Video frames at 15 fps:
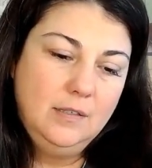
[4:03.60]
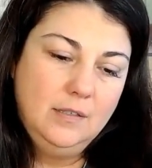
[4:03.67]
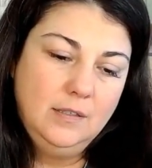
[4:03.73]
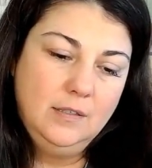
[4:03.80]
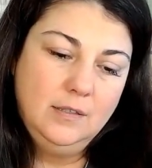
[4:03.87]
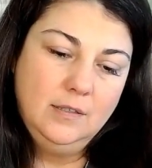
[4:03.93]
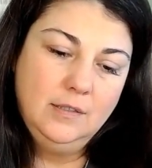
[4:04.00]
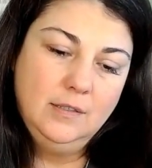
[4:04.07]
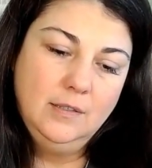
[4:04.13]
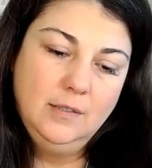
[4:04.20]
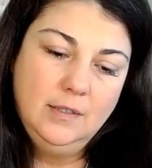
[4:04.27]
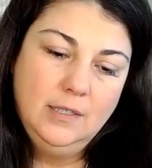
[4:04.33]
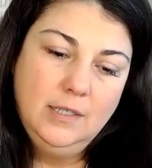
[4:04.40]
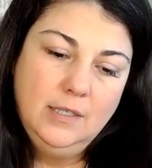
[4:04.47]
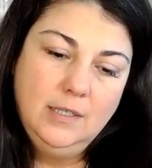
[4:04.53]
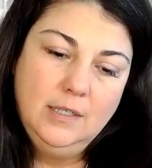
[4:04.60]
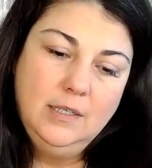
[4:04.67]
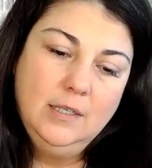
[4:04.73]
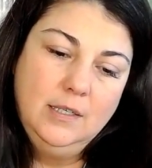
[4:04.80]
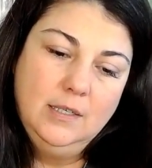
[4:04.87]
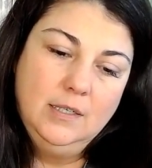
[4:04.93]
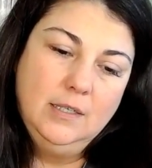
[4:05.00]

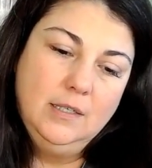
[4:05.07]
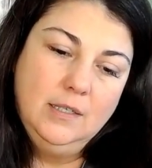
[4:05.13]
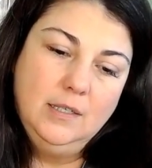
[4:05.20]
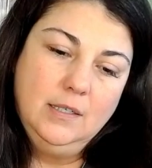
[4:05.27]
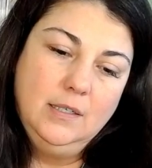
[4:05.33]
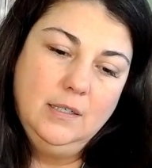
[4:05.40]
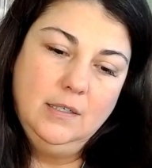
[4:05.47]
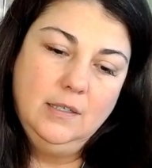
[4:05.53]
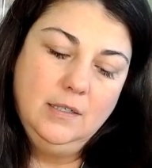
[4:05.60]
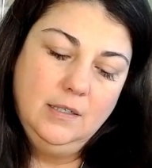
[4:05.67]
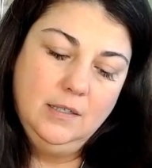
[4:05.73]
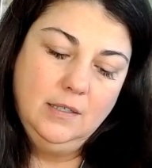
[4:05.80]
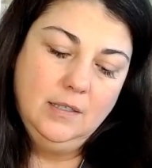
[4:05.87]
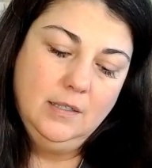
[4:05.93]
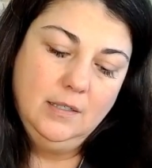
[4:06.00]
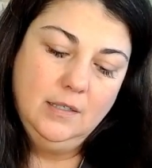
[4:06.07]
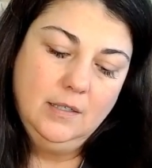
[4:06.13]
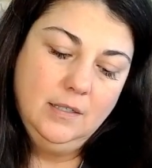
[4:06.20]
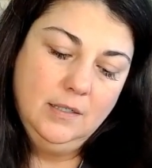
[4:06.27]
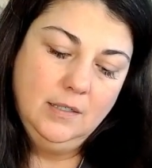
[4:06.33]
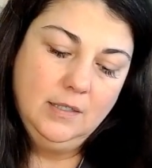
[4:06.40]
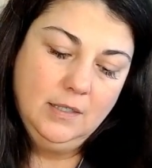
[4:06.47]

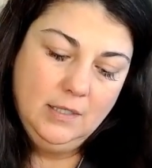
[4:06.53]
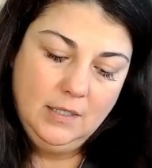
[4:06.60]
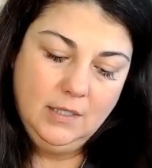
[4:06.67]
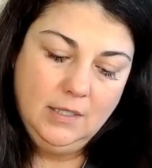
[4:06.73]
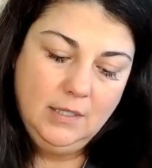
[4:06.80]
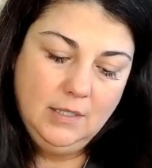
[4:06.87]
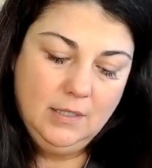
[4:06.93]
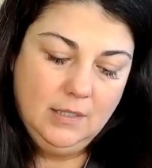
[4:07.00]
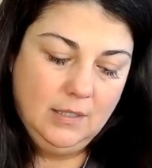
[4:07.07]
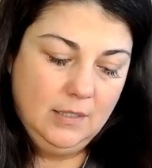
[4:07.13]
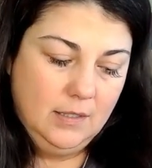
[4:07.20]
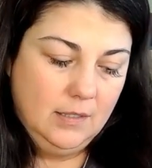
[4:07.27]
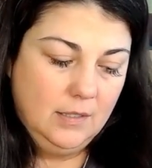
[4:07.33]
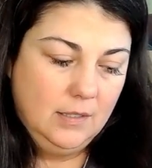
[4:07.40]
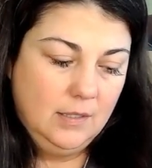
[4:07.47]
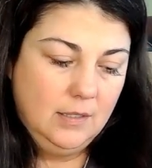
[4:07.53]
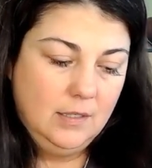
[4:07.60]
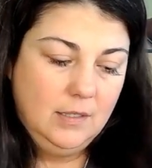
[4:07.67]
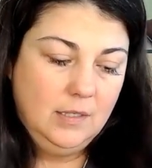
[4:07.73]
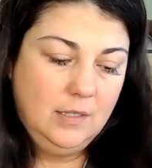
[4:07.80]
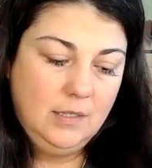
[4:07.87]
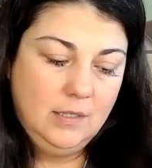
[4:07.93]

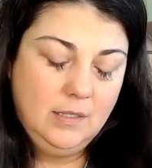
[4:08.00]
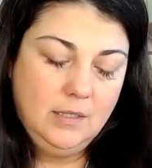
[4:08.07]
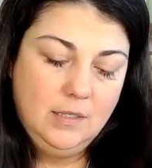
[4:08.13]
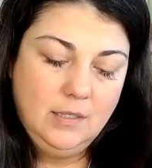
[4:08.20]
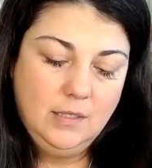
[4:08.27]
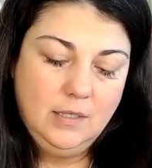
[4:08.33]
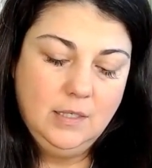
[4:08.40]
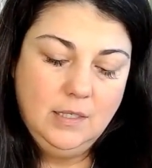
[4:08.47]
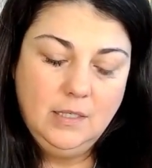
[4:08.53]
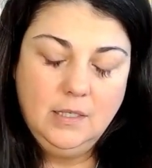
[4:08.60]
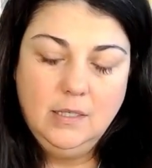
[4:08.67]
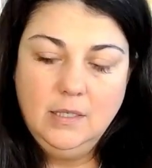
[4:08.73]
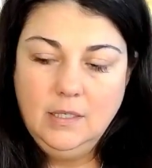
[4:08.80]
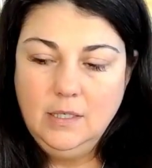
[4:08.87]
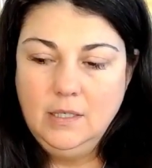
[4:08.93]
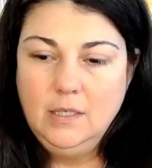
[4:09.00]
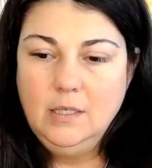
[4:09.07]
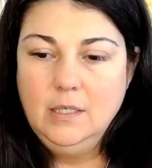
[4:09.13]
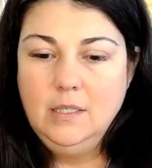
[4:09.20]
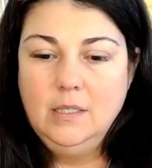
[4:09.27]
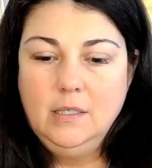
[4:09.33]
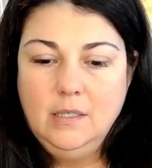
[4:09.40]

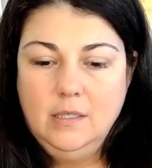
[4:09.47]
Nobody speaks.